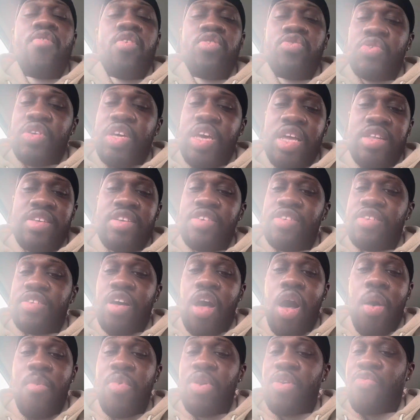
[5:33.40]
can't just
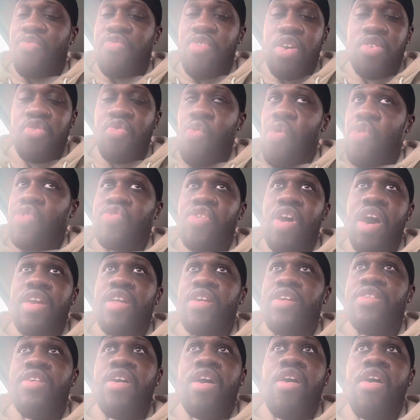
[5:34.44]
come in the front door and try
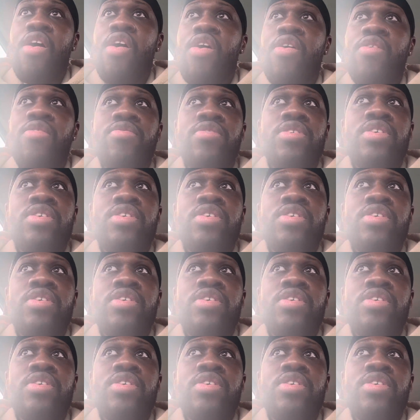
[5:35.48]
to